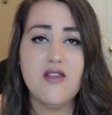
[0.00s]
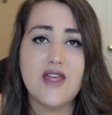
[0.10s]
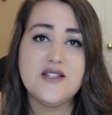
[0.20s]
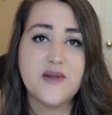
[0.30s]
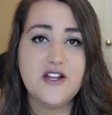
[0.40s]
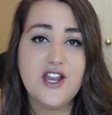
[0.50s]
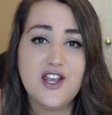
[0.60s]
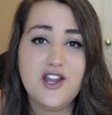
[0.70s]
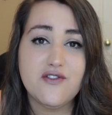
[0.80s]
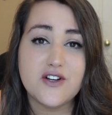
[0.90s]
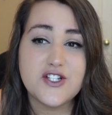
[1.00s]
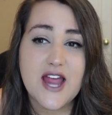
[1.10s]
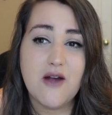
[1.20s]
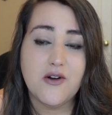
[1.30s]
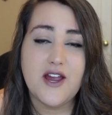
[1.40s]
that's what you need to do for
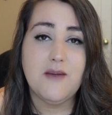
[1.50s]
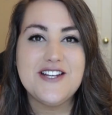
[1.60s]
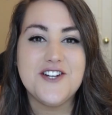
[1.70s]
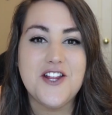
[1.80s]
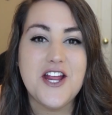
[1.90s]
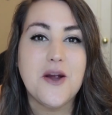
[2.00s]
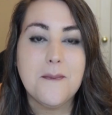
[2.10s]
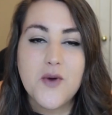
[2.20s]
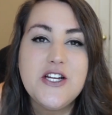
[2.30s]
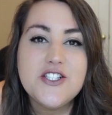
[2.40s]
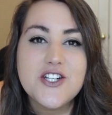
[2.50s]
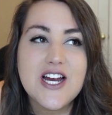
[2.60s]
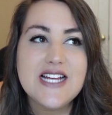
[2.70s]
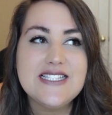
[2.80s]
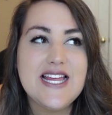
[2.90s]
showering. Make sure that you're
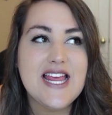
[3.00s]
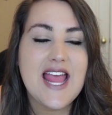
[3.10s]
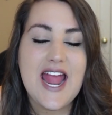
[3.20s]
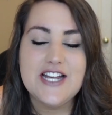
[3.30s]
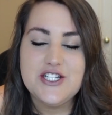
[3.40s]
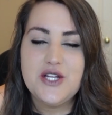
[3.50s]
moisturizing and